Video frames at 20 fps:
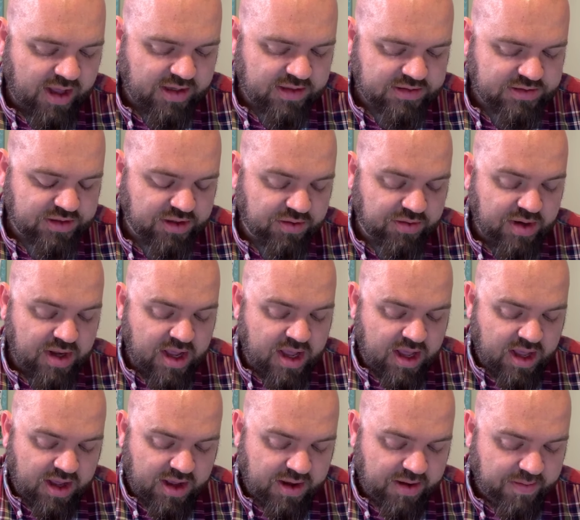And so
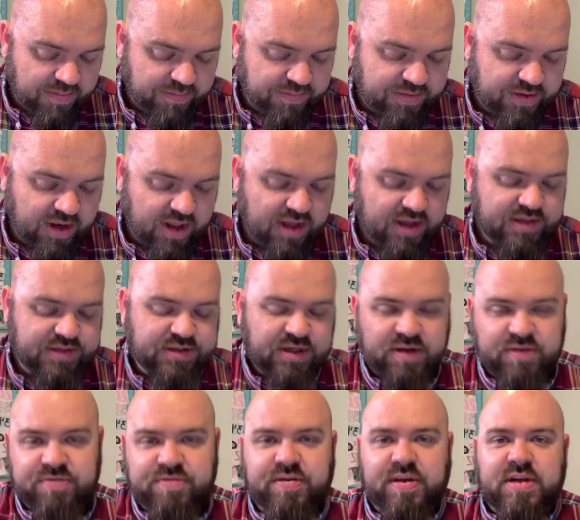today he's going
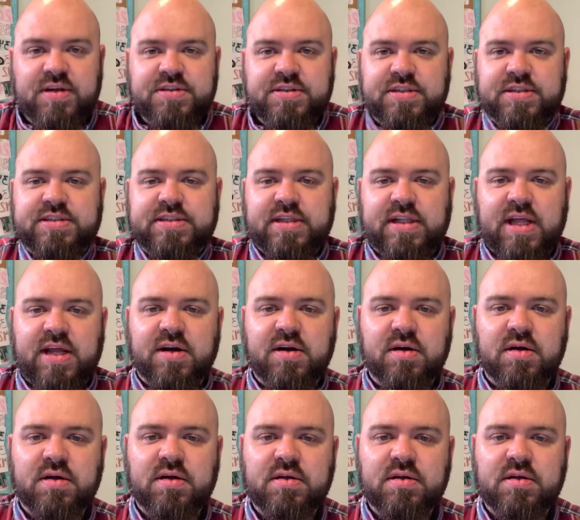to finish this letter